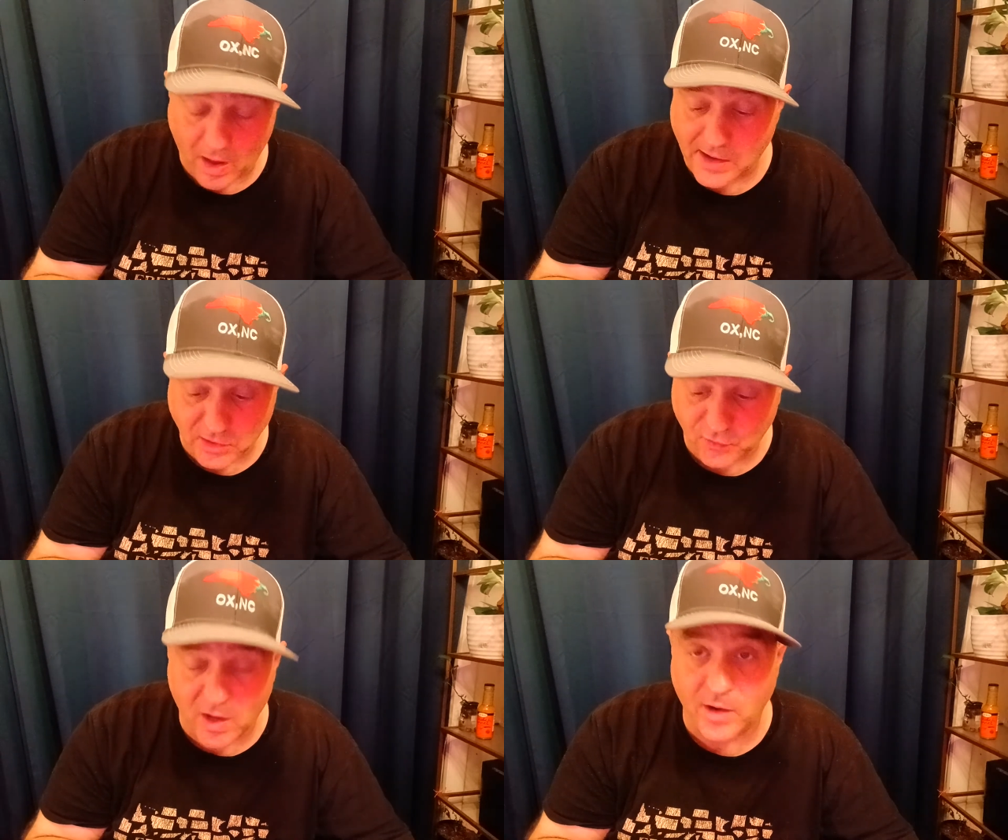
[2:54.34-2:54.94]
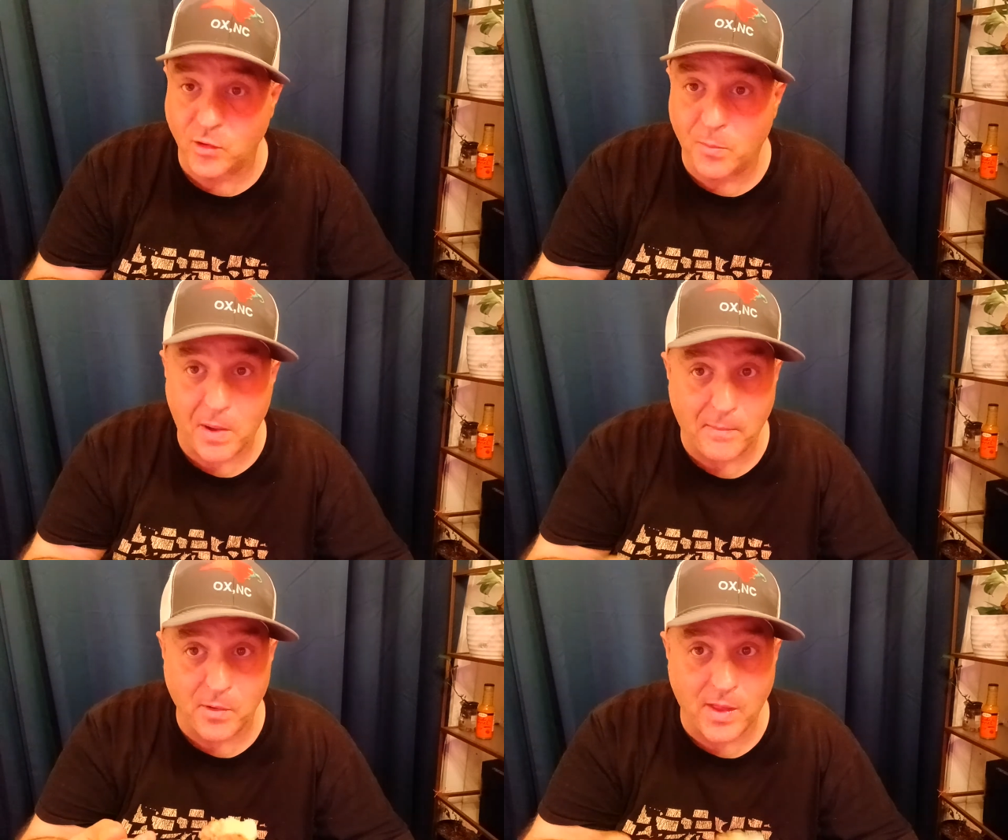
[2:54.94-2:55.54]
I just found a new
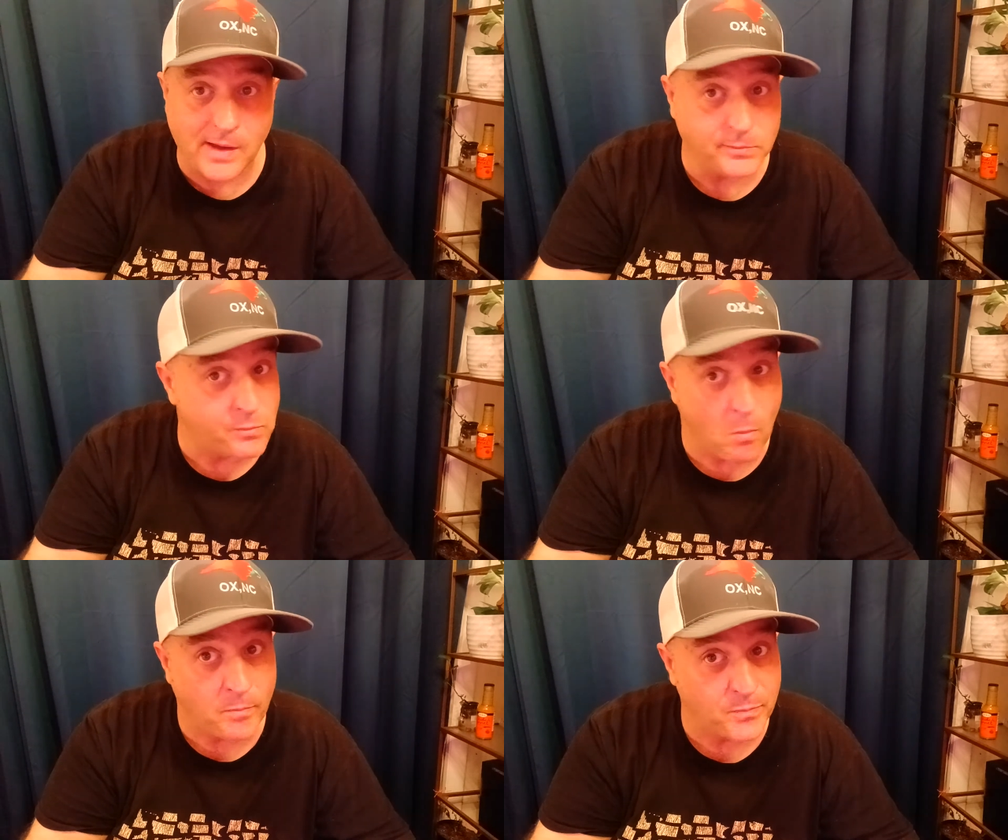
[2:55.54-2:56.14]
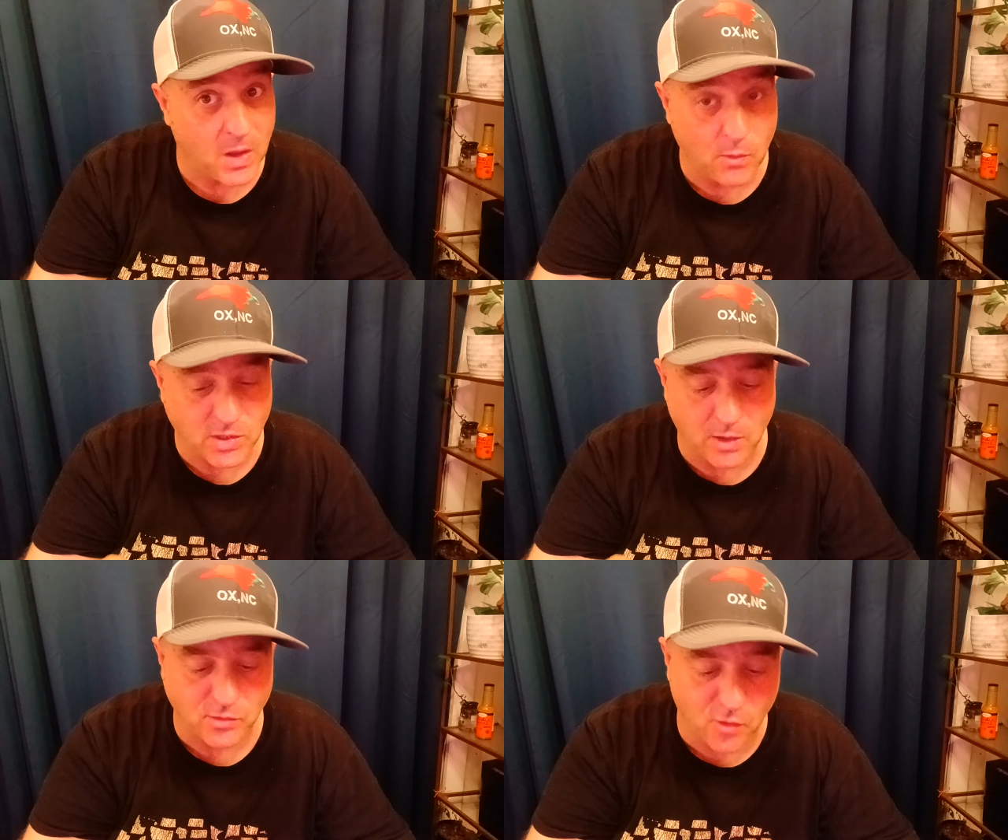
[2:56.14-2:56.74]
pepper that I
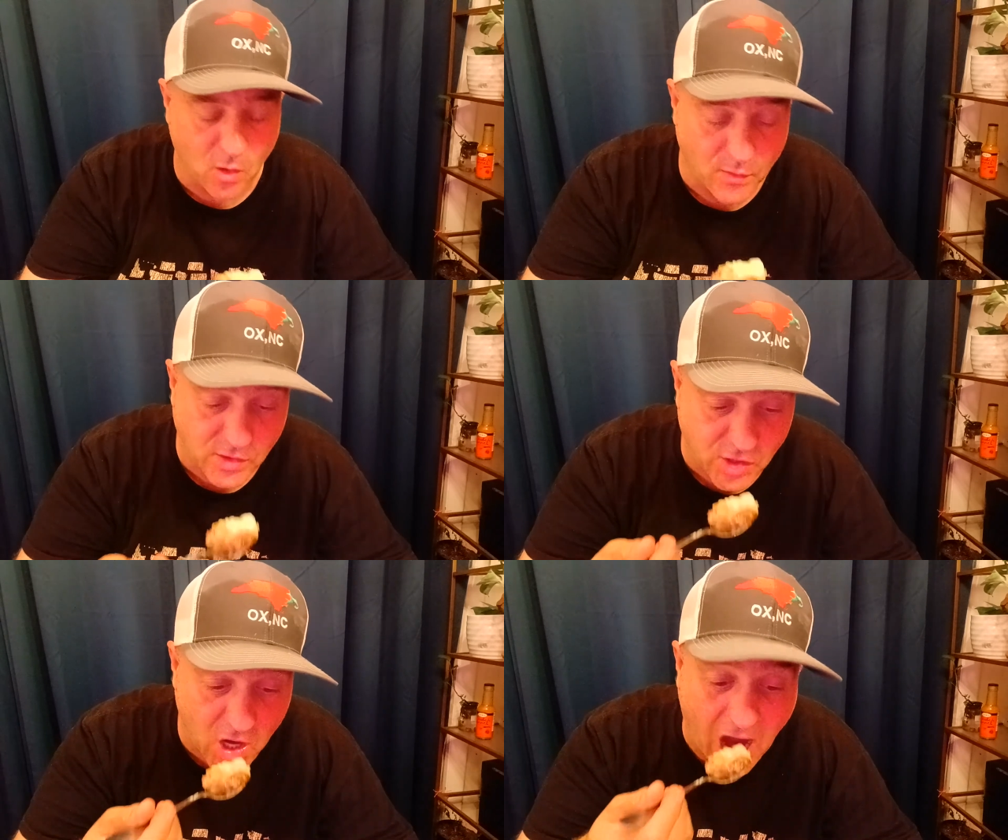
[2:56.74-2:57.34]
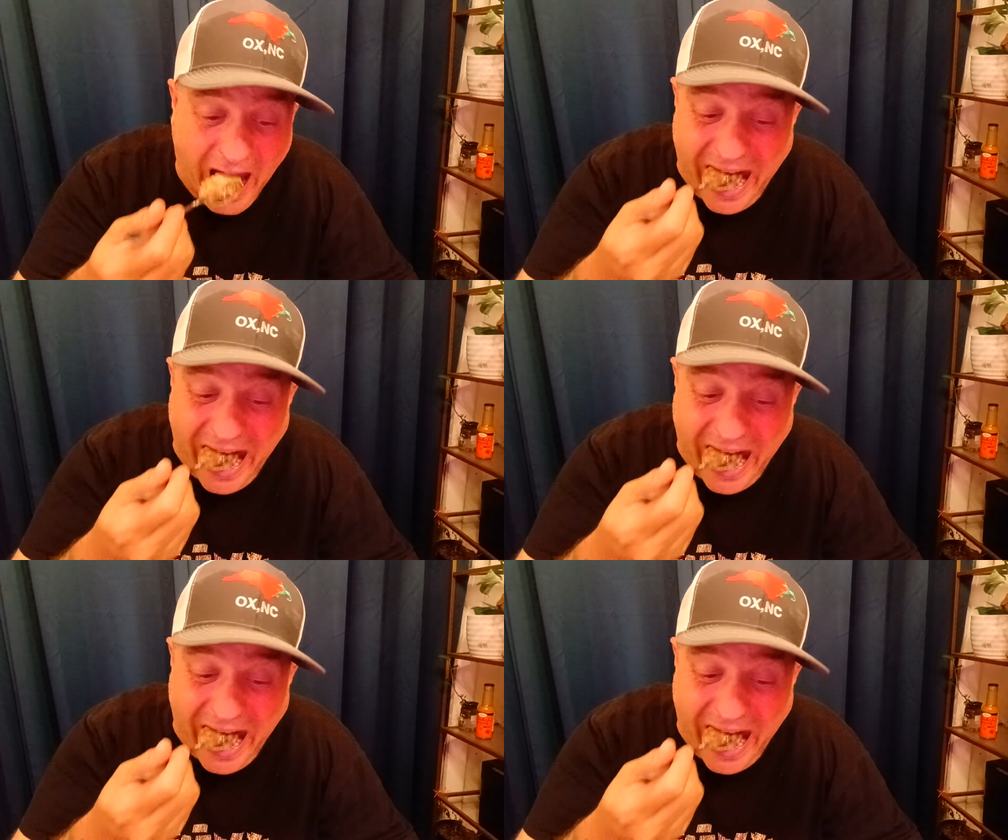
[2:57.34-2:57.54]
wish I was growing this year.